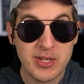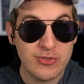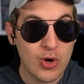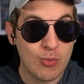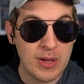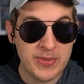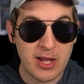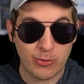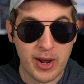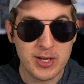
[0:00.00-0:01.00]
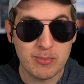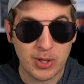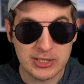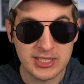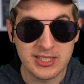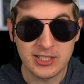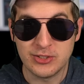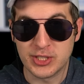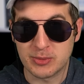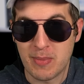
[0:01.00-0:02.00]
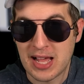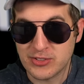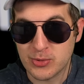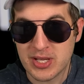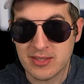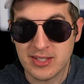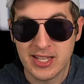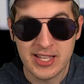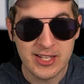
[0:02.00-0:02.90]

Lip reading: And maybe you don't want that random person that you just matched with